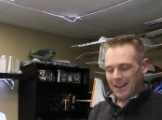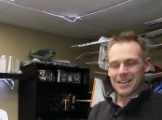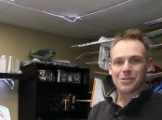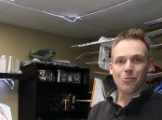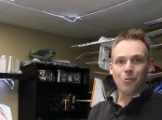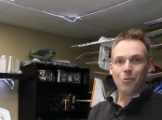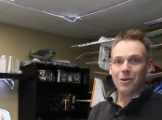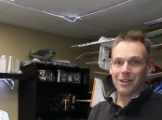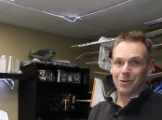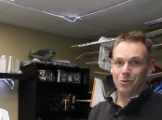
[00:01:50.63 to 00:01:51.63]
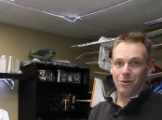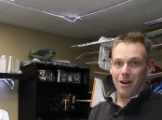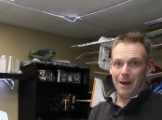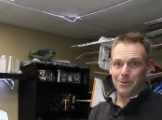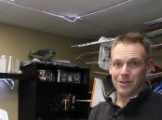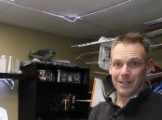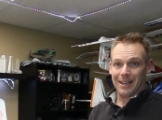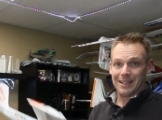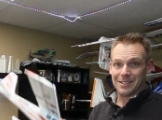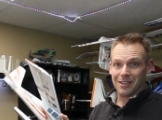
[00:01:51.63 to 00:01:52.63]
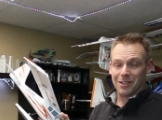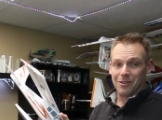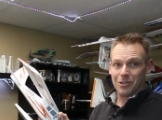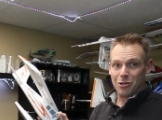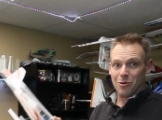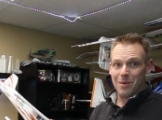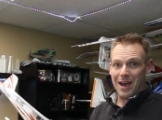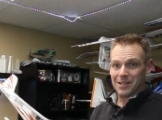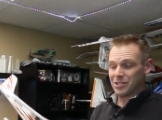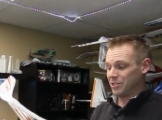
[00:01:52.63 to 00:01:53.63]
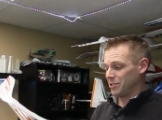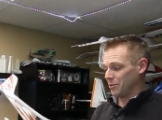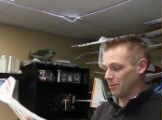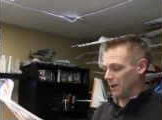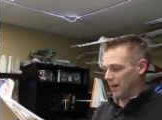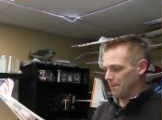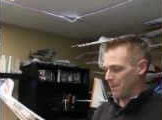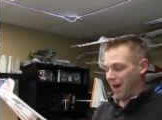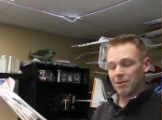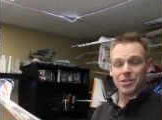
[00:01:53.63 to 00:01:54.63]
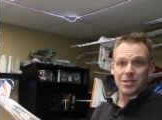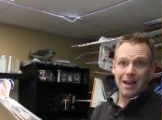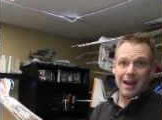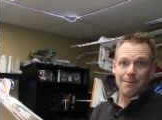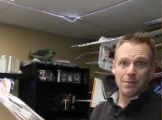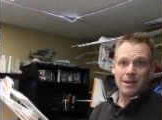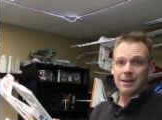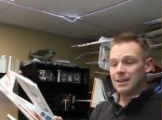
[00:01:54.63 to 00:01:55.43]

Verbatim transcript: is a really cool option. Again, that's a little U M X to uh, balance tab